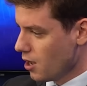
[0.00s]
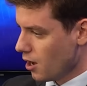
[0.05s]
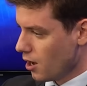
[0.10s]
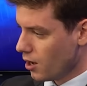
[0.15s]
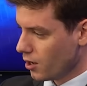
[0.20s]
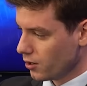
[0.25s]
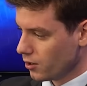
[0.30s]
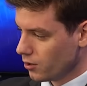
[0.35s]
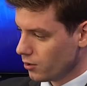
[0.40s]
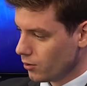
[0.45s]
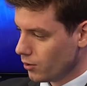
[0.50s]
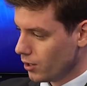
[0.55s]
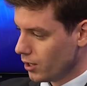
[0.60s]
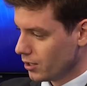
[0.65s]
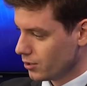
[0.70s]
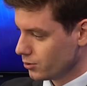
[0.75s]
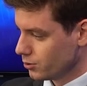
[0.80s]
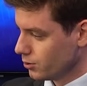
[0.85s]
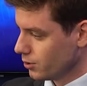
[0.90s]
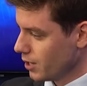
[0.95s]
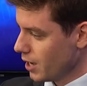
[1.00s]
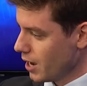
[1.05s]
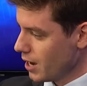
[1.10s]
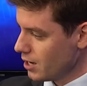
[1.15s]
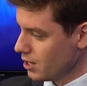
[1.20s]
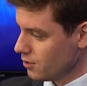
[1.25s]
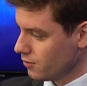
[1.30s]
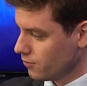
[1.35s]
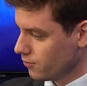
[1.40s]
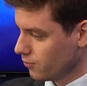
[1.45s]
On Oahu,
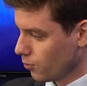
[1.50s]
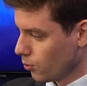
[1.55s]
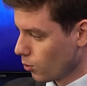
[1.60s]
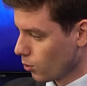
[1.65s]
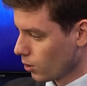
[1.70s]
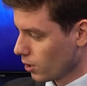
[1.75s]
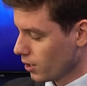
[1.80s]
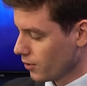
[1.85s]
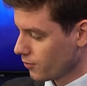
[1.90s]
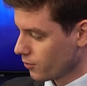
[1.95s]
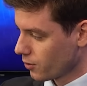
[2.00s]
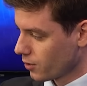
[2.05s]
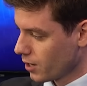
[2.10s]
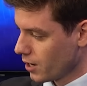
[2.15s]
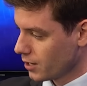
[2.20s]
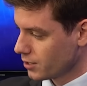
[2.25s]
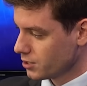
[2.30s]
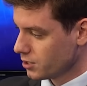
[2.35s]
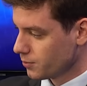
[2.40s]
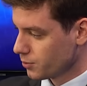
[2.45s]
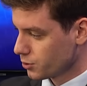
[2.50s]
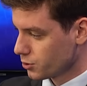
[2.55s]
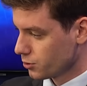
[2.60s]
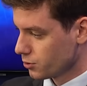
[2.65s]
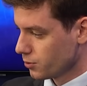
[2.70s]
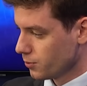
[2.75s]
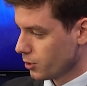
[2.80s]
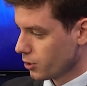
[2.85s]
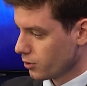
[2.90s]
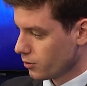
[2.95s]
eighty-four for a high temperature
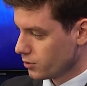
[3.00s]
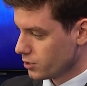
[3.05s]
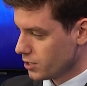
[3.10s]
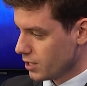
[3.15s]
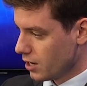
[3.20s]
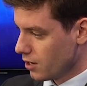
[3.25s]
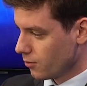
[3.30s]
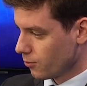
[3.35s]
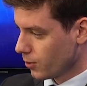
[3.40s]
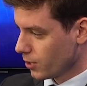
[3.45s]
tomorrow in town.